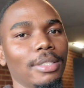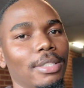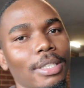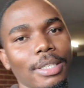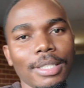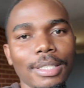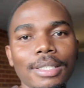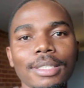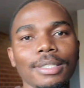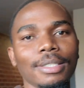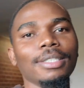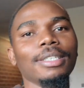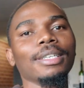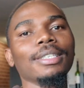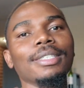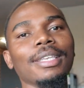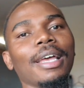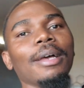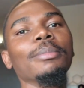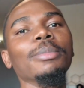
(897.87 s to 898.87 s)
just
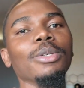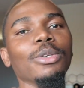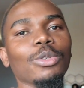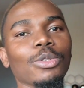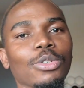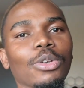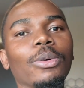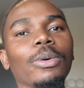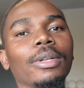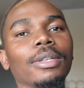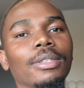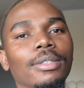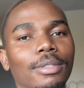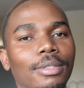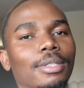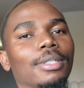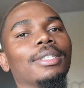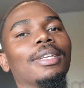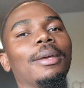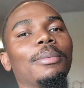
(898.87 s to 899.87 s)
just tell me you saw it
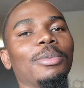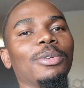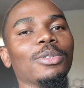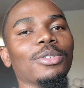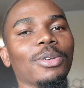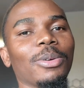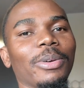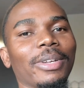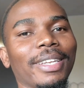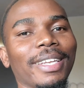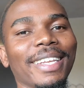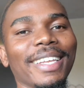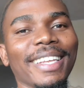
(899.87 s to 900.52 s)
just tell me you saw it